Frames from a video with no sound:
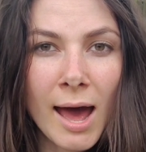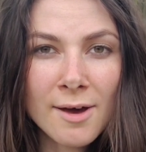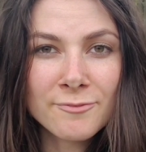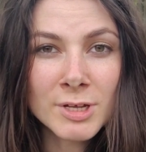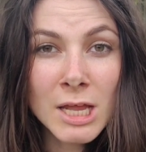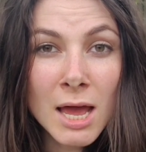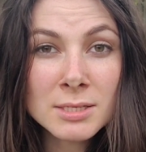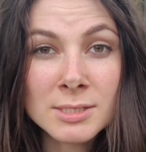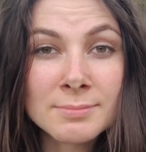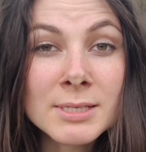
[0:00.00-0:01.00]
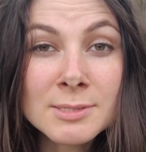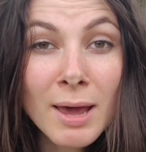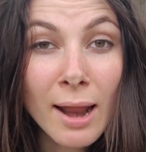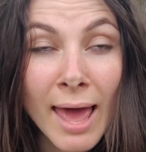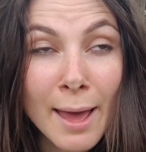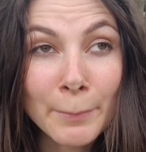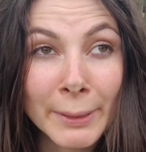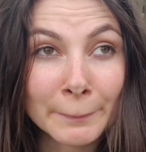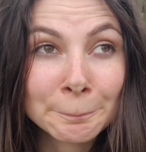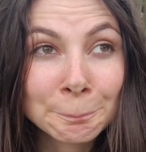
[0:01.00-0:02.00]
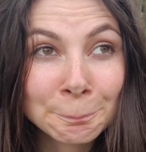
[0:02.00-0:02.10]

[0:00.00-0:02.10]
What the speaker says: I feel like something's about to happen.